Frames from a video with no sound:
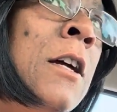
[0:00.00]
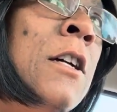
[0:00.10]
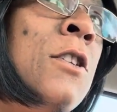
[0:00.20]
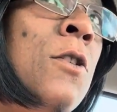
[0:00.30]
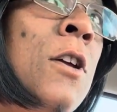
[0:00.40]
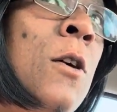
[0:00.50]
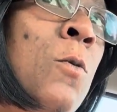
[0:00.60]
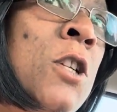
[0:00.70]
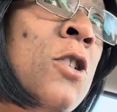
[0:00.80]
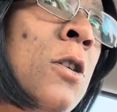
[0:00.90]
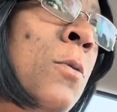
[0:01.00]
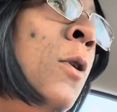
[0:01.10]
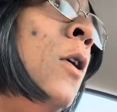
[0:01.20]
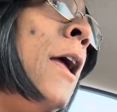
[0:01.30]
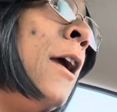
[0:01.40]
So the original
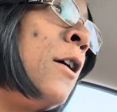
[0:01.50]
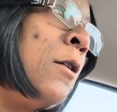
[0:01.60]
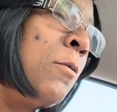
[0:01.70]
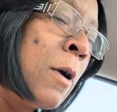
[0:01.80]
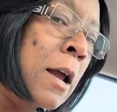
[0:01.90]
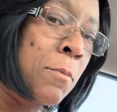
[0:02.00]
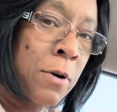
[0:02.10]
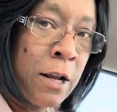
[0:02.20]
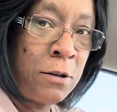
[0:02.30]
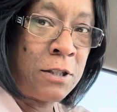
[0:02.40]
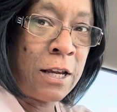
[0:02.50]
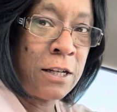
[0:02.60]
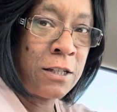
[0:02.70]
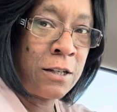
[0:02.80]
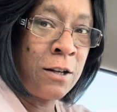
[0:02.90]
and correct
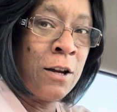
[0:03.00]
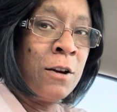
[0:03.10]
pronunciation